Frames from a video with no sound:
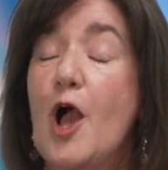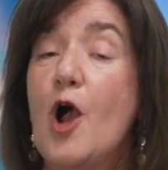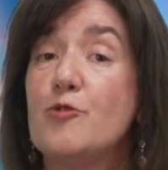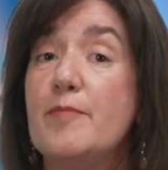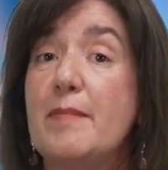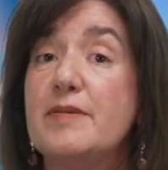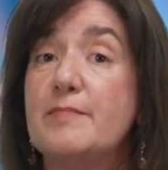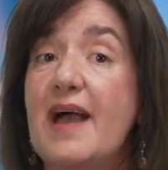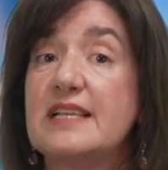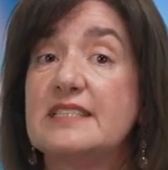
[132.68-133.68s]
Remember the
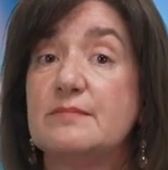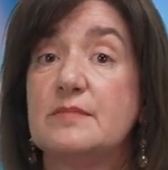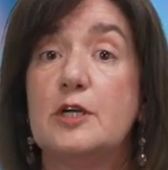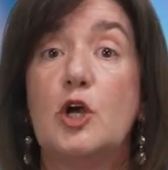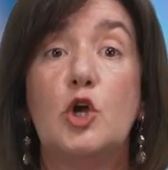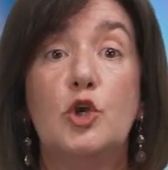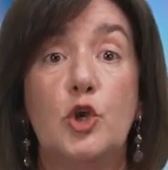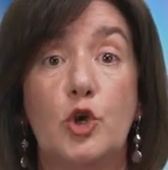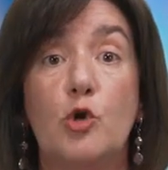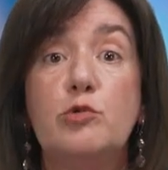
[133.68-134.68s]
maxim,
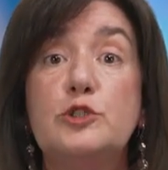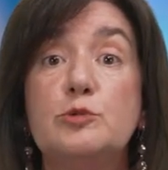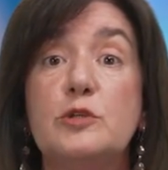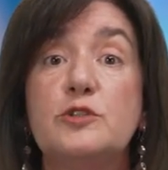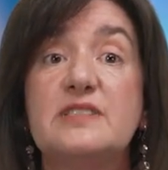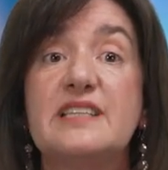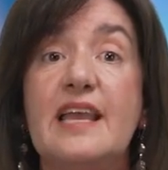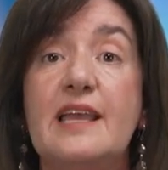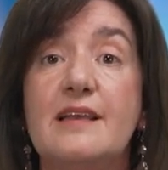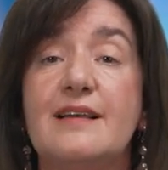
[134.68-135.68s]
know what you want to
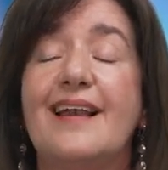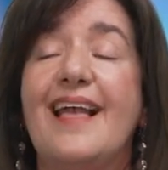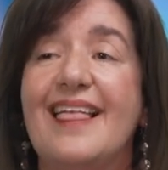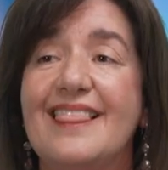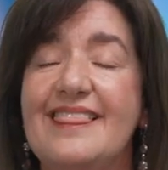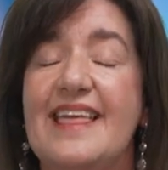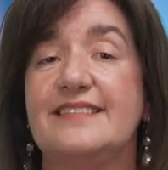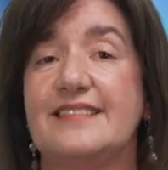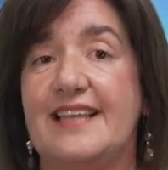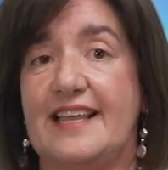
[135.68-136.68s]
say,
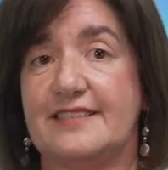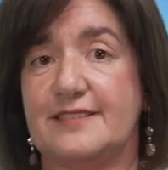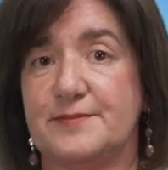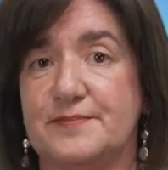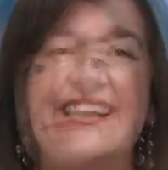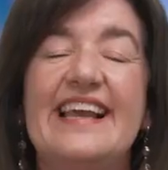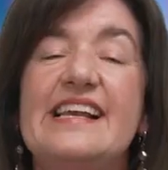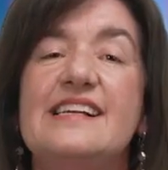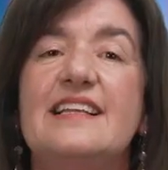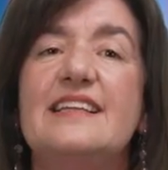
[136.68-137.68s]
then say it.
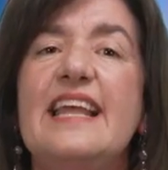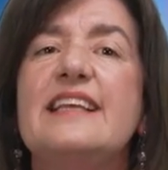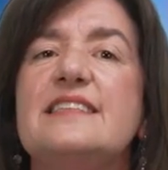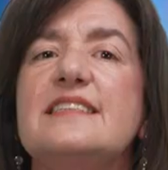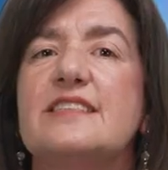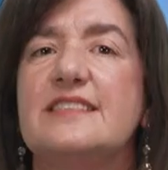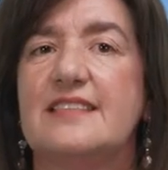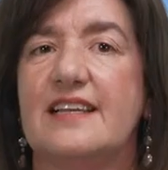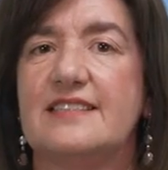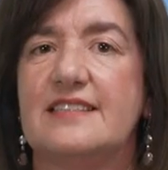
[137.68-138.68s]
Next is
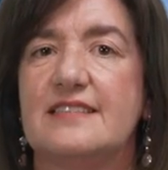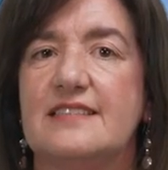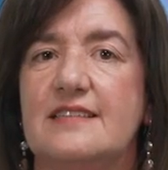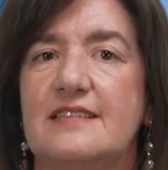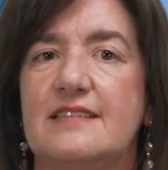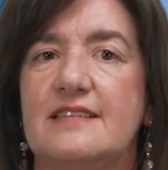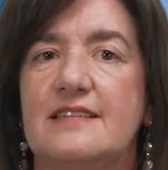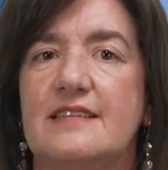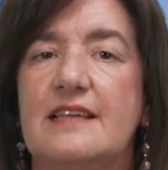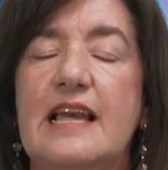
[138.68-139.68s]
conciseness.
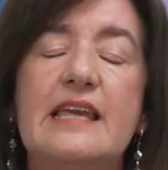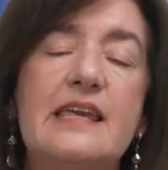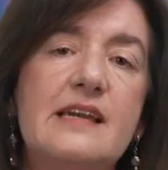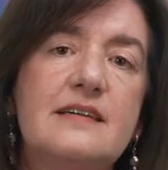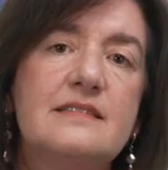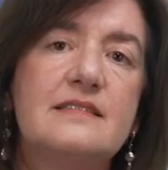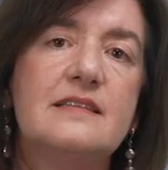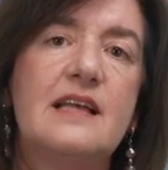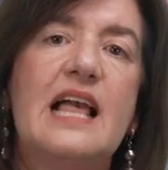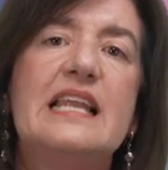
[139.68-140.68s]
Here,
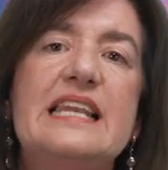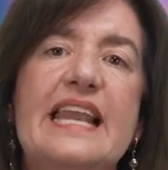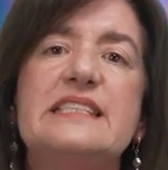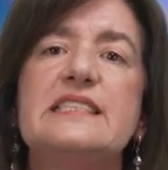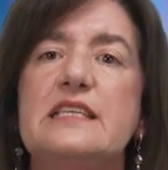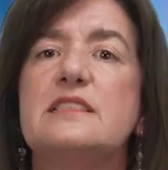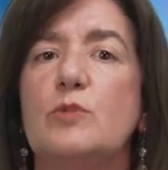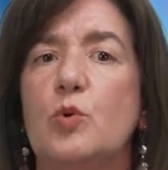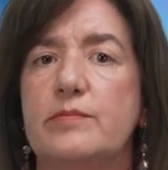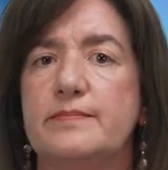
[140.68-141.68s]
less is
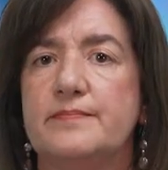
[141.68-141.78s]
more.